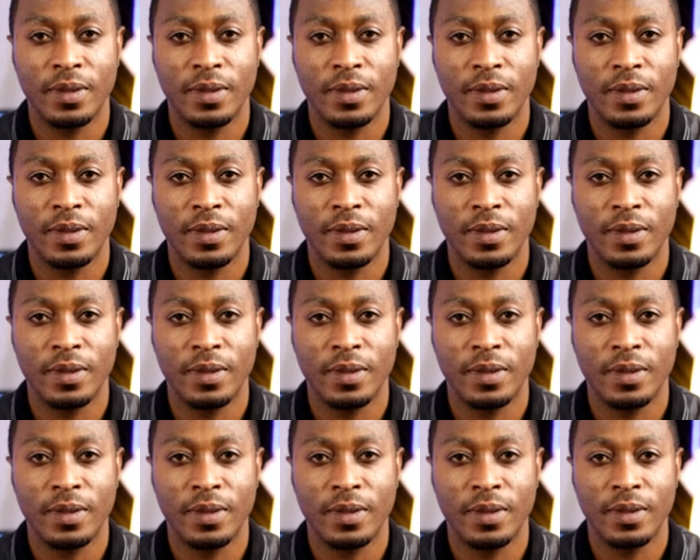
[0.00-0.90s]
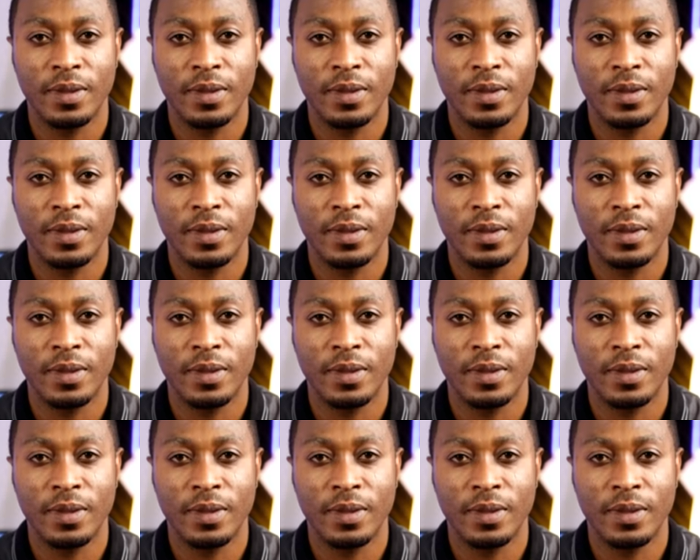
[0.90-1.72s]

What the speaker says: (silence)